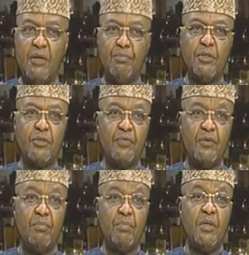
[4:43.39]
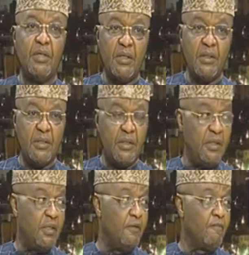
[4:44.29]
a bit of
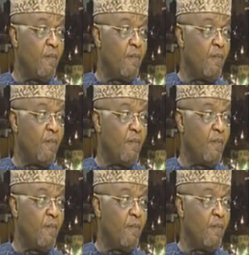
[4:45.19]
imperial